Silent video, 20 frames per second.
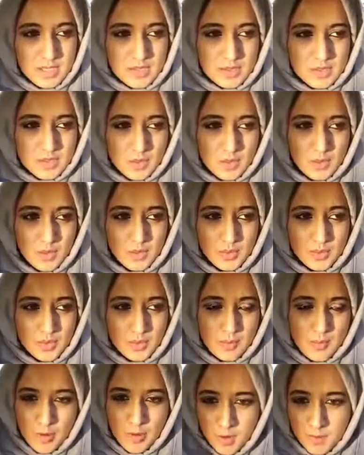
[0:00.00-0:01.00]
So
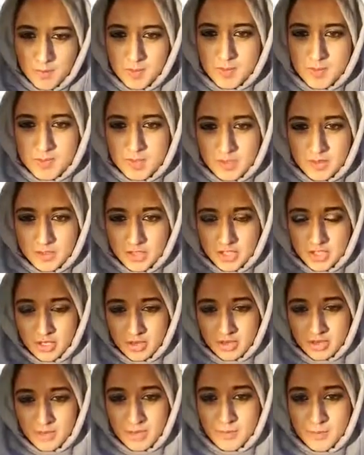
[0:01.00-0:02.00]
the problems to
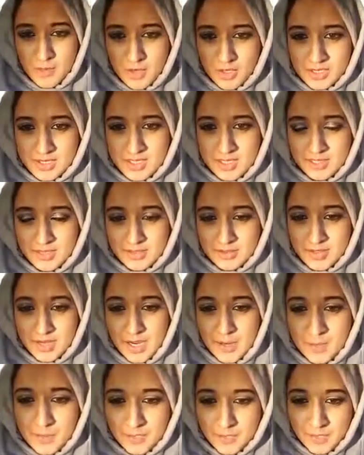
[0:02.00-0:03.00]
online marketing that
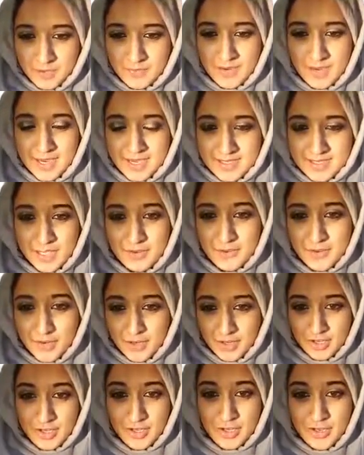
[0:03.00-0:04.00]
I want to cover is that you've
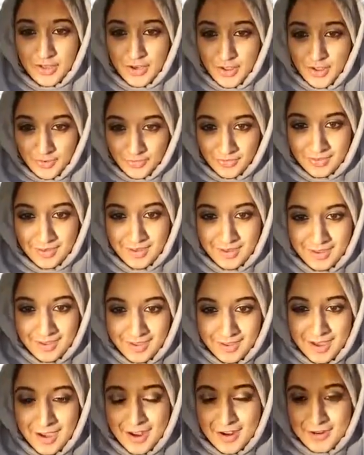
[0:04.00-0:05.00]
got to learn
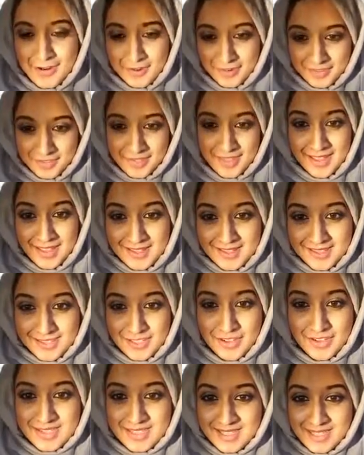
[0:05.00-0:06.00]
a lot of things, a
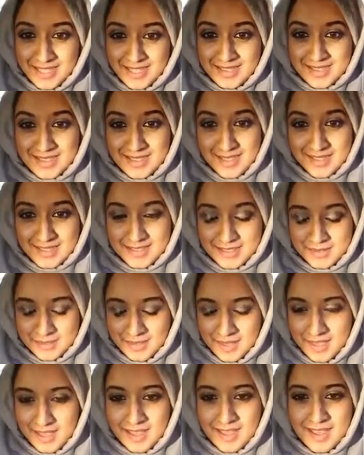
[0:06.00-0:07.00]
lot of skill sets,
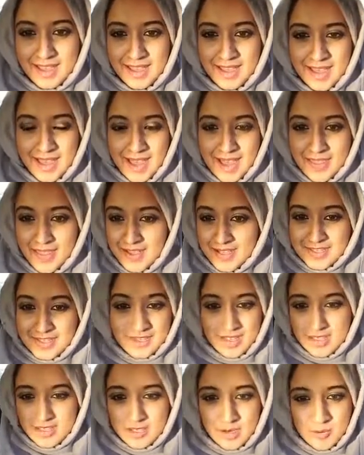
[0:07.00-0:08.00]
okay? And that's
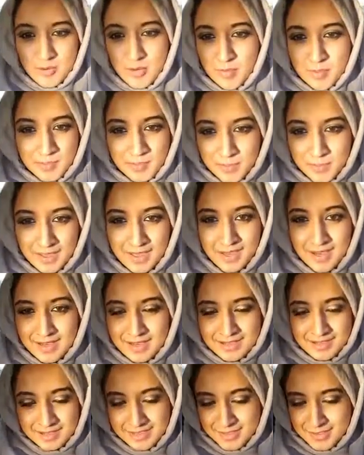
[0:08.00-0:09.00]
not a problem, okay
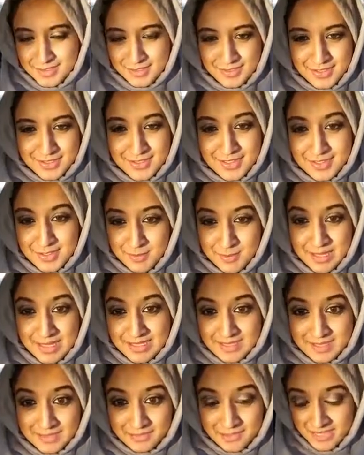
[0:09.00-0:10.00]
guys? It's a
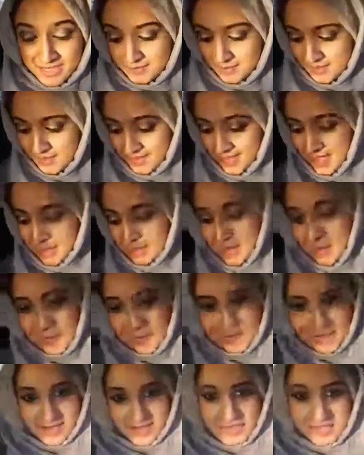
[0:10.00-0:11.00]
blessing really when you think about
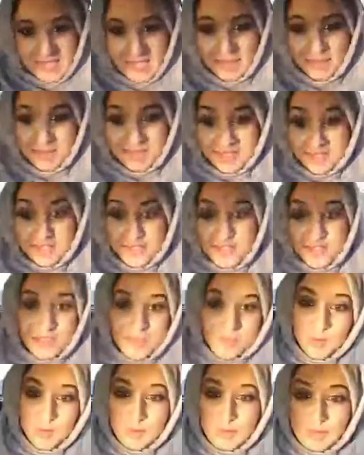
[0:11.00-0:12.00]
it, because you're able to
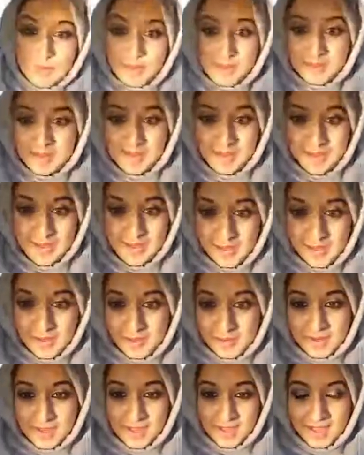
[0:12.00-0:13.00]
serve more people,
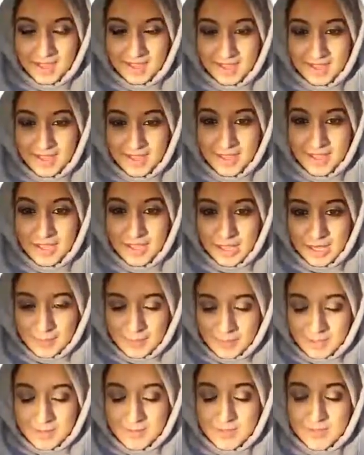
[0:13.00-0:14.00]
okay? You're
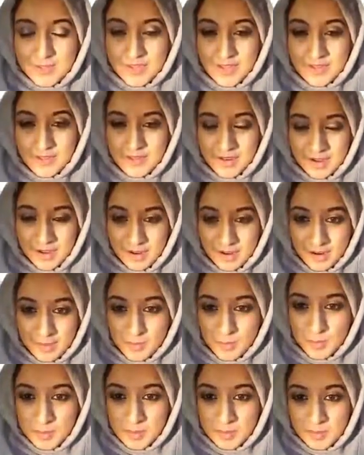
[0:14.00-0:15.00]
able to serve a
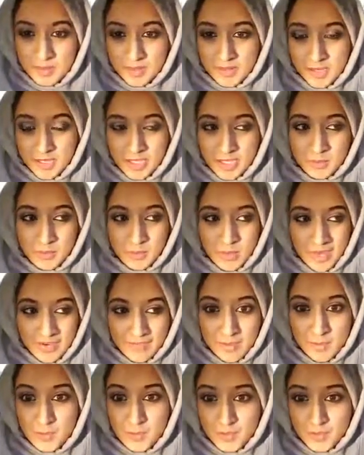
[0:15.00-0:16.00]
lot more people than you
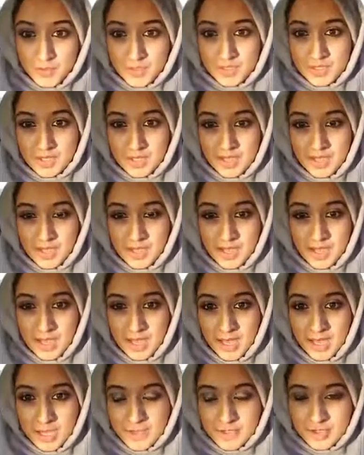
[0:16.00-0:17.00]
ever would,
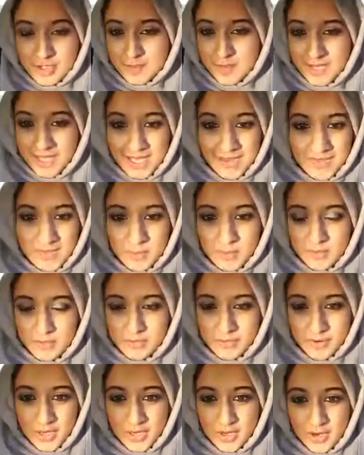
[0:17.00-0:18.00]
just by giving away
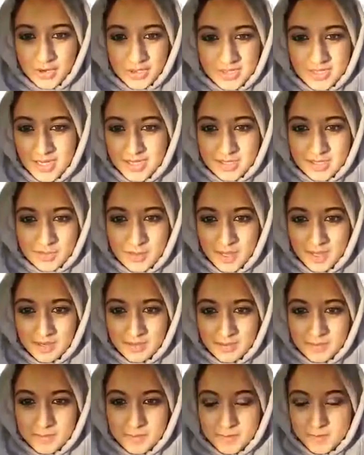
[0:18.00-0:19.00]
free content as
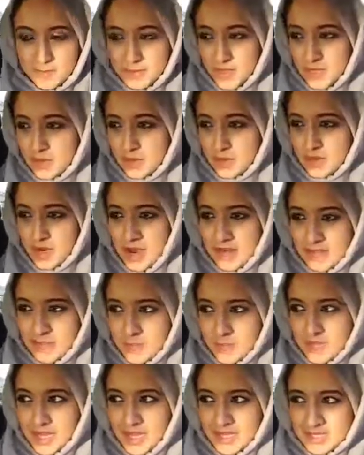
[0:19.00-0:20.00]
well. You know, not
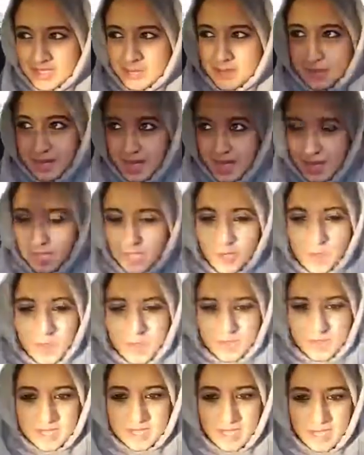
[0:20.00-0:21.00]
everybody has to buy,
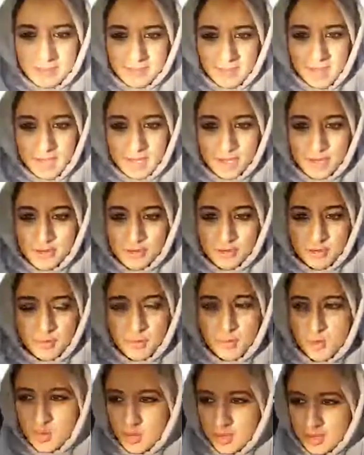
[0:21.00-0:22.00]
whoever's in my
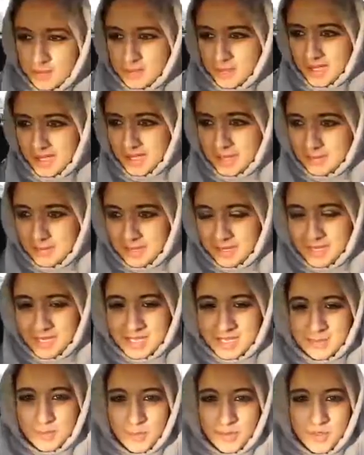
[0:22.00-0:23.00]
group or in my email
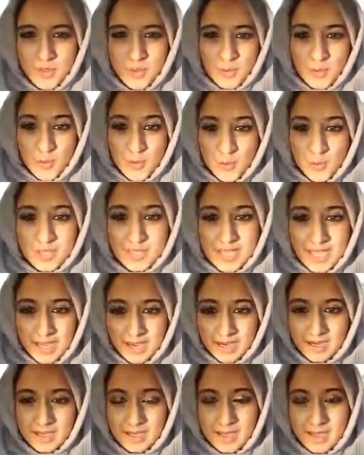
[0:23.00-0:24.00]
list, but they're all
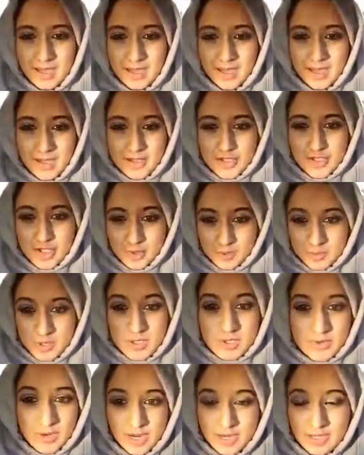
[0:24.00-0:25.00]
getting some
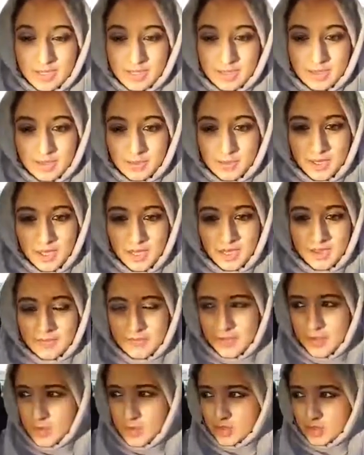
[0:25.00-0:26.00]
training, okay?
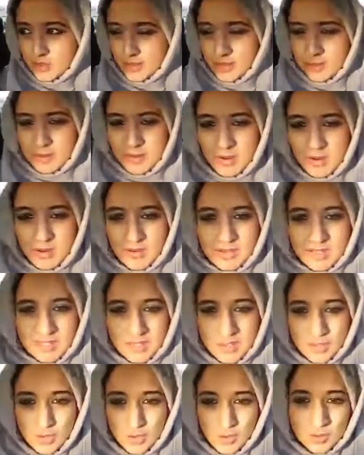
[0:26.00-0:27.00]
If you go to my blog,
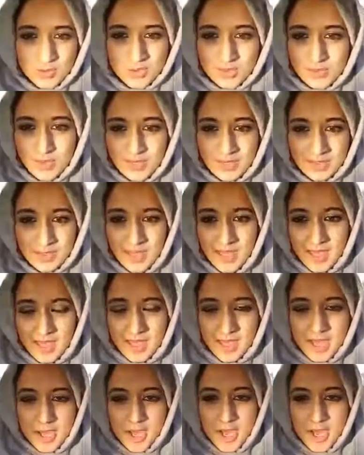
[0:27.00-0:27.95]
there's loads of training there.